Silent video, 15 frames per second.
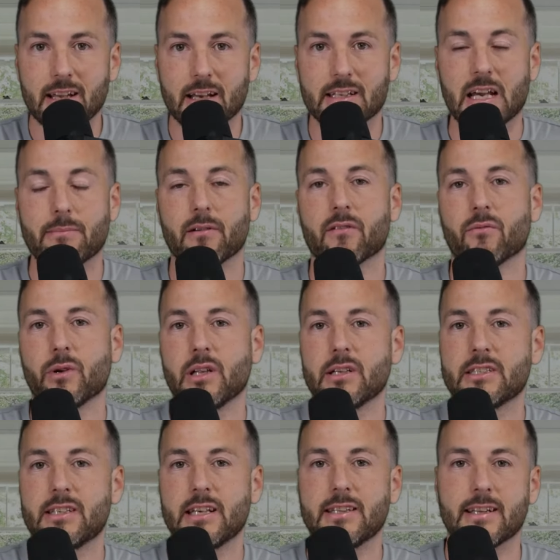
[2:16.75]
a type of real
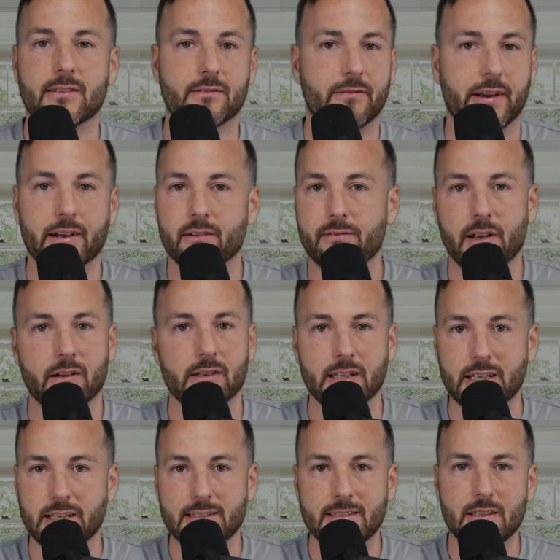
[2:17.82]
estate that's very, very
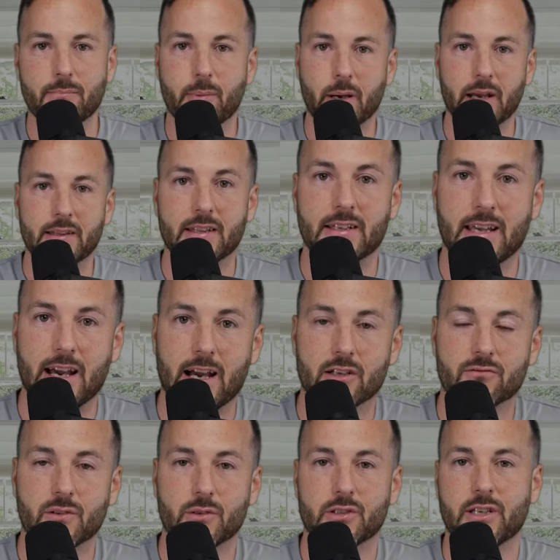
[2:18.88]
easy, but the cash
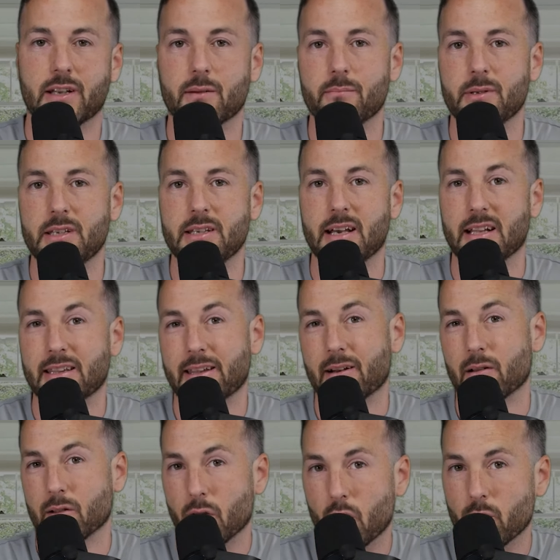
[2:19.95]
flow is going to be a little
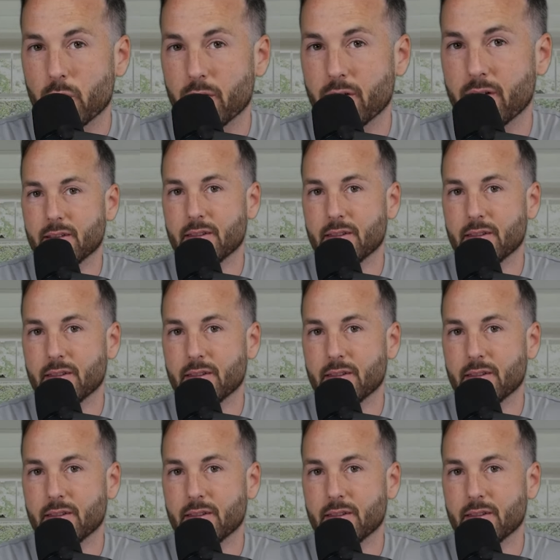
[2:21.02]
lower?